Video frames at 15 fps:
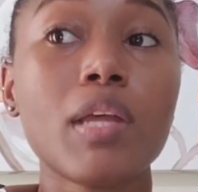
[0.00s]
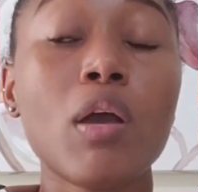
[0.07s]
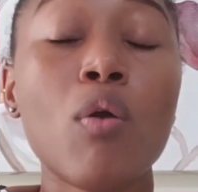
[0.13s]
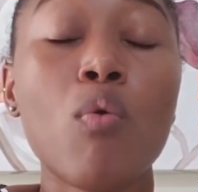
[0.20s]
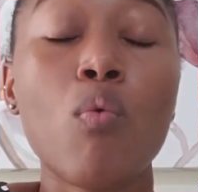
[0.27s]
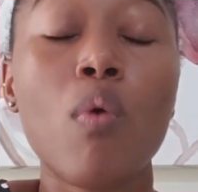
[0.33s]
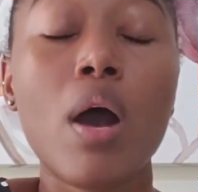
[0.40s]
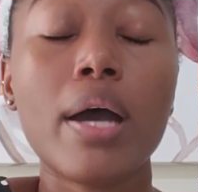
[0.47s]

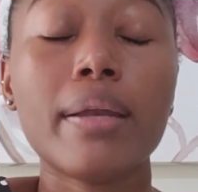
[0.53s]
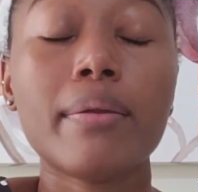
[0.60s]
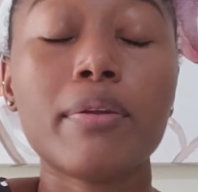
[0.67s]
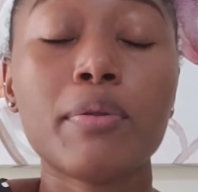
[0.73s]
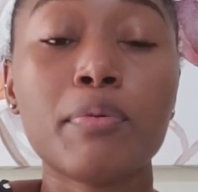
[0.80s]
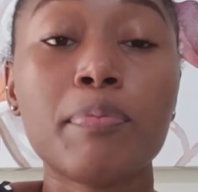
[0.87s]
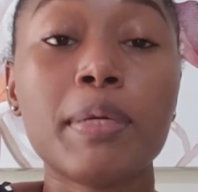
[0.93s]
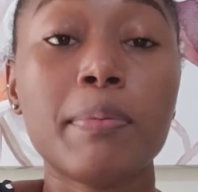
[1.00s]
what
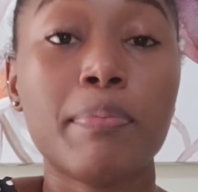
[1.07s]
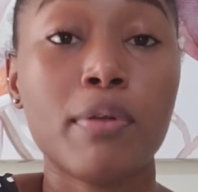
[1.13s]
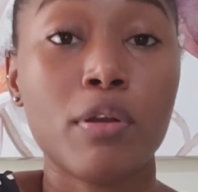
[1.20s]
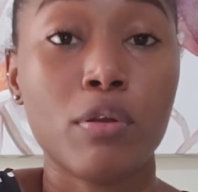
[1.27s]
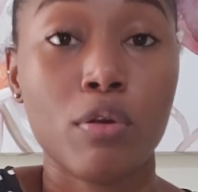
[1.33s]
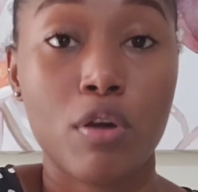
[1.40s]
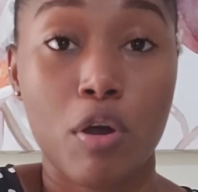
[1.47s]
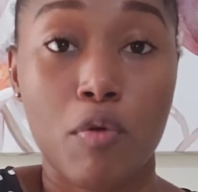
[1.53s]
do people
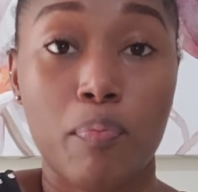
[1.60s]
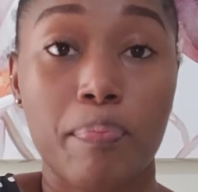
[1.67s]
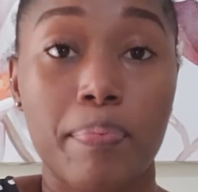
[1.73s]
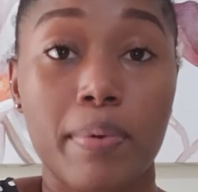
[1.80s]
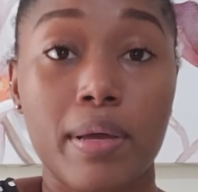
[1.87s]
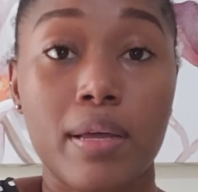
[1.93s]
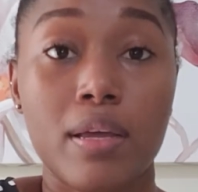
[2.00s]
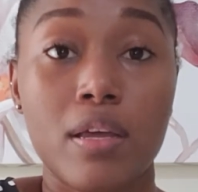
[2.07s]
look up.
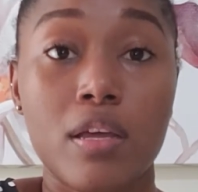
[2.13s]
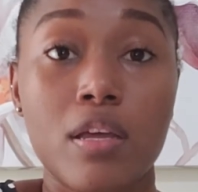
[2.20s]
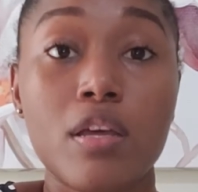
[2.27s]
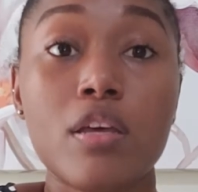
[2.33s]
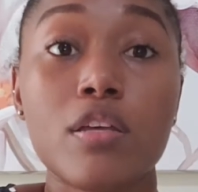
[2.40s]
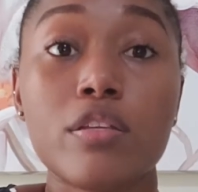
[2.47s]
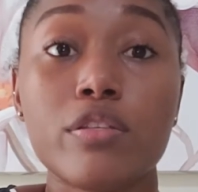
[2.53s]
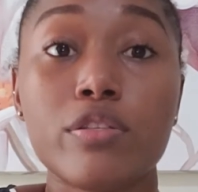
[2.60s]

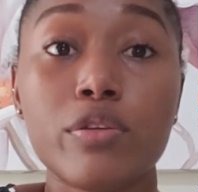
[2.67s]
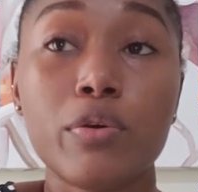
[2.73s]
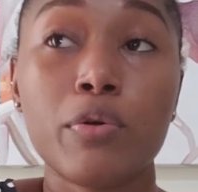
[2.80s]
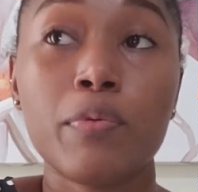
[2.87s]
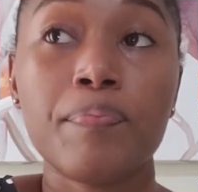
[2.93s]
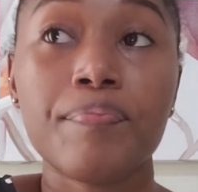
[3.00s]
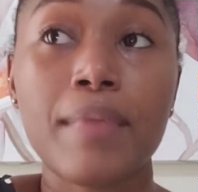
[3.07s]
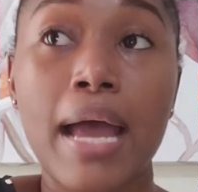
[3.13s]

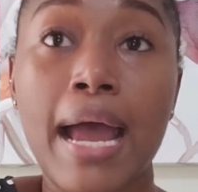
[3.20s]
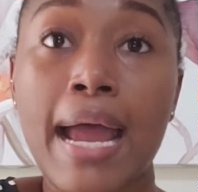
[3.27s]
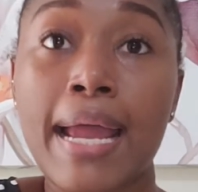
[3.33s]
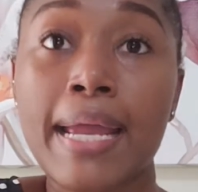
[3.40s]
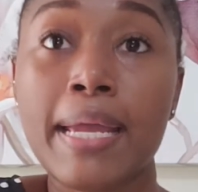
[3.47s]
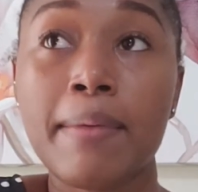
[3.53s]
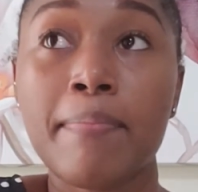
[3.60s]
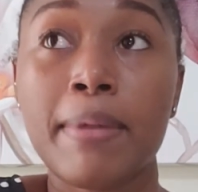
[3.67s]
So
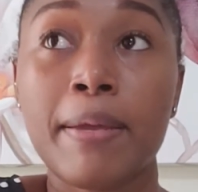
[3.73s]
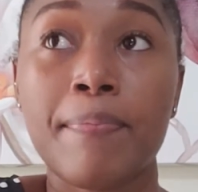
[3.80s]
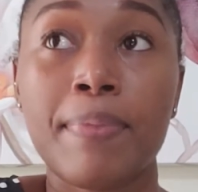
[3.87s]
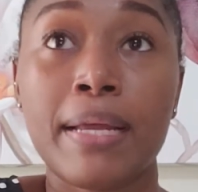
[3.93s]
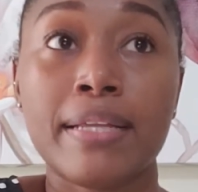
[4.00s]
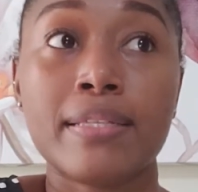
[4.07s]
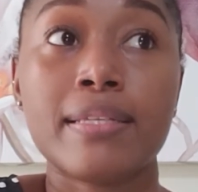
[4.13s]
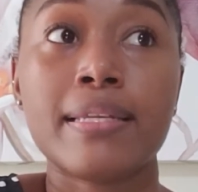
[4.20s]
I may
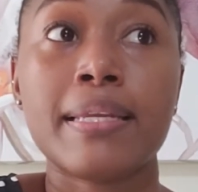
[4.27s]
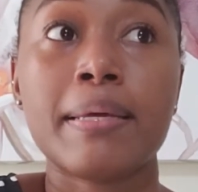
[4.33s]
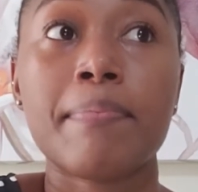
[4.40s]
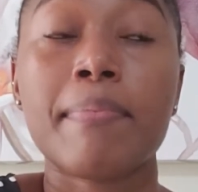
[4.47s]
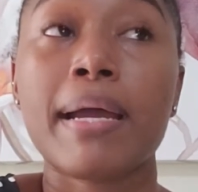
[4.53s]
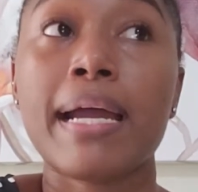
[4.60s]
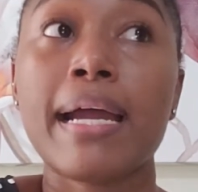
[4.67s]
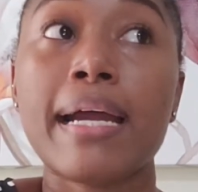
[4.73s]
plan to
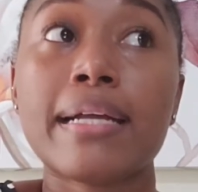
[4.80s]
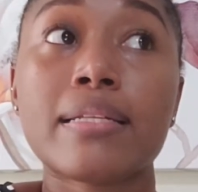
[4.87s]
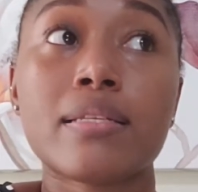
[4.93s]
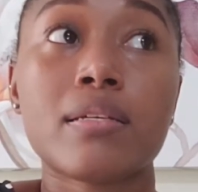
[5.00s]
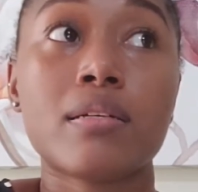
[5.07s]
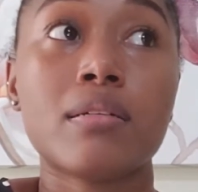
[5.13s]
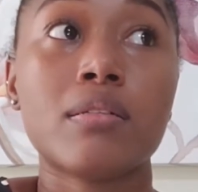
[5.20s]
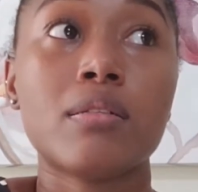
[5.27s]
name my
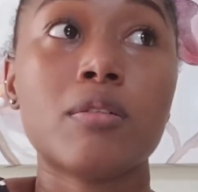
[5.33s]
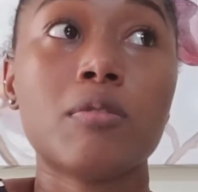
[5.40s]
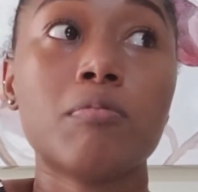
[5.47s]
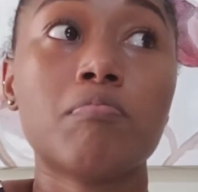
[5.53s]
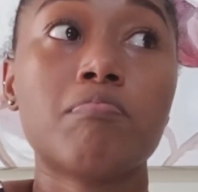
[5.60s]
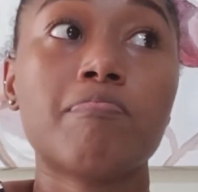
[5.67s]
article,